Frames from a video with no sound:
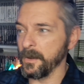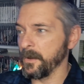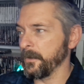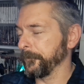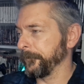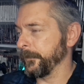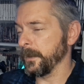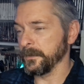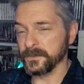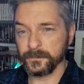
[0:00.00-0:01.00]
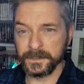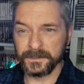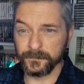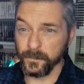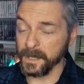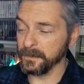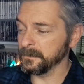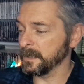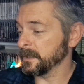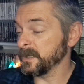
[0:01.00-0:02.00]
on the Switch as
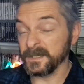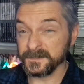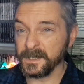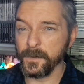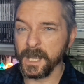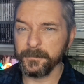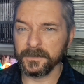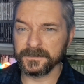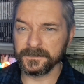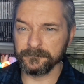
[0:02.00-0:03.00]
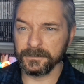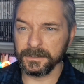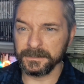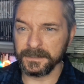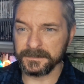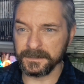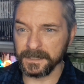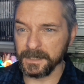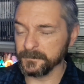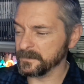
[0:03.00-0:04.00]
well, and you can see why, because it's a really decent
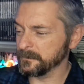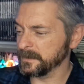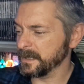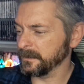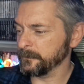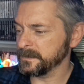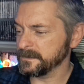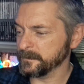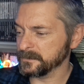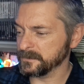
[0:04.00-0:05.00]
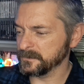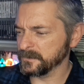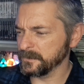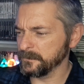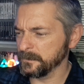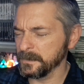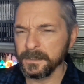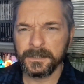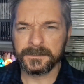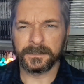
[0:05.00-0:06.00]
game. So yeah, Luigi's Mansion 2,
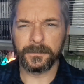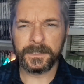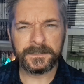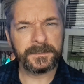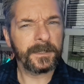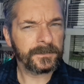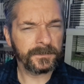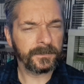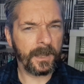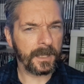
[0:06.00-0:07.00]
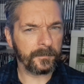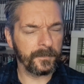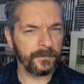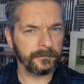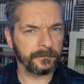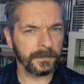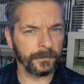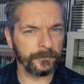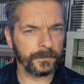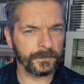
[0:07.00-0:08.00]
Luigi's Mansion Dark Moon in
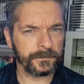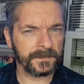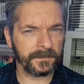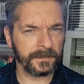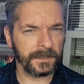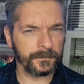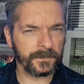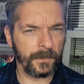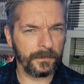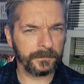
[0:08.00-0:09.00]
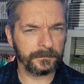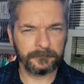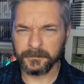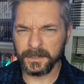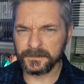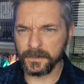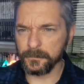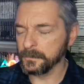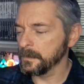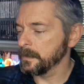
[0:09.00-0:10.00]
other countries, I think it was called. I think
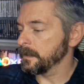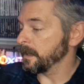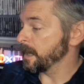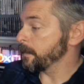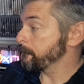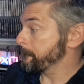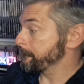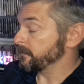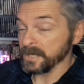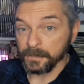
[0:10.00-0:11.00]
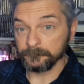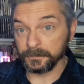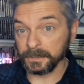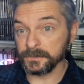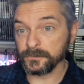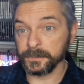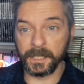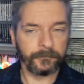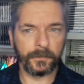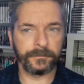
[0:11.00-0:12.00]
so. But yeah, really enjoying
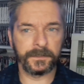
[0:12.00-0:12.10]
that. Not